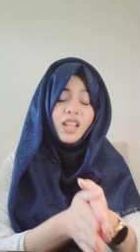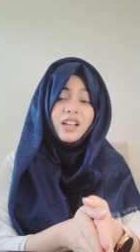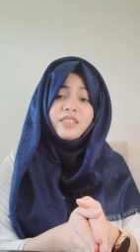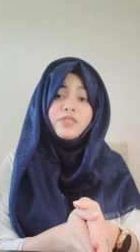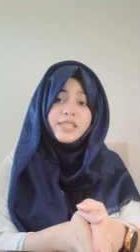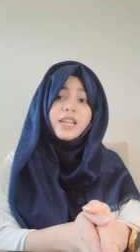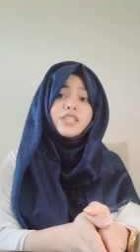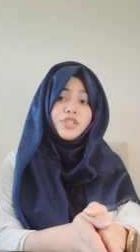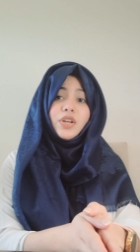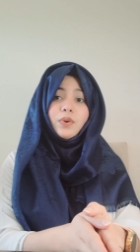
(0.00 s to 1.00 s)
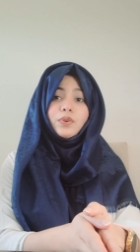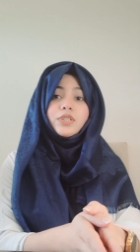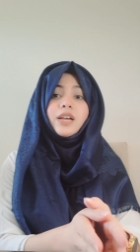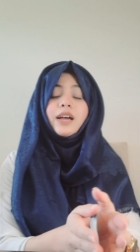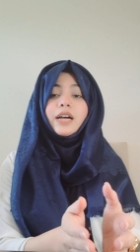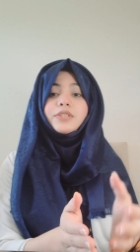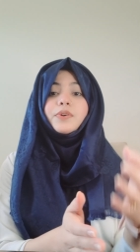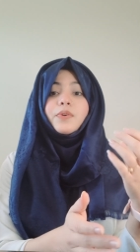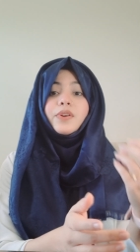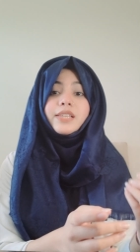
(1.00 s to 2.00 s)
The research showed a
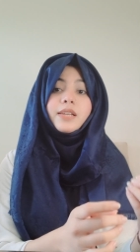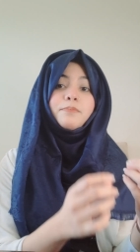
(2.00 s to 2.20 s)
decrease in